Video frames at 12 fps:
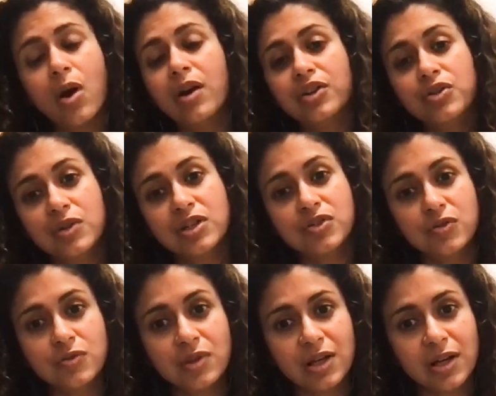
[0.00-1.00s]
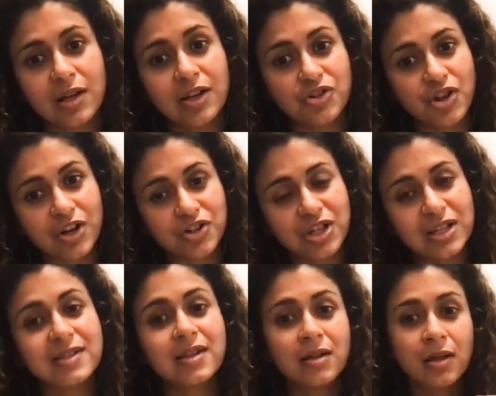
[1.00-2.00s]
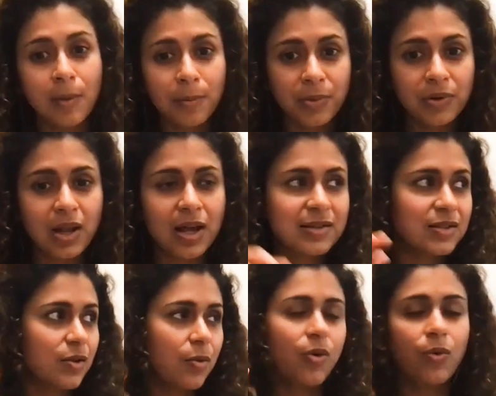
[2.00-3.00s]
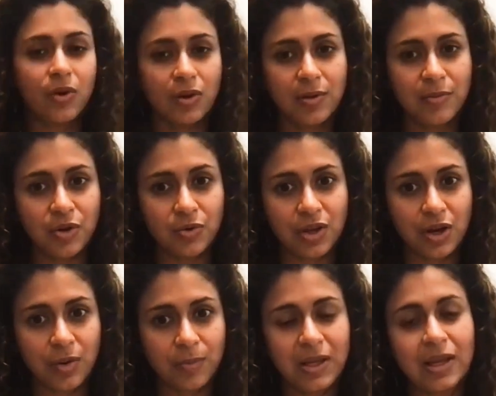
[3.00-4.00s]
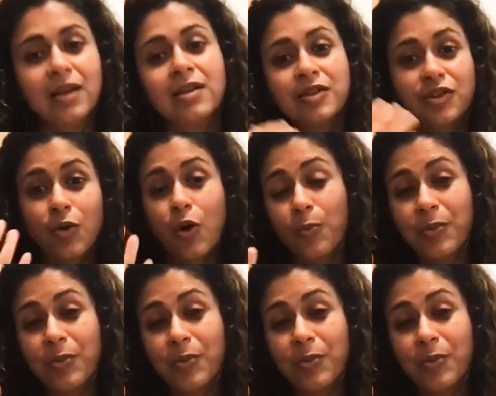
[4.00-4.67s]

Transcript: Or you can do the injections plus oral immunotherapy,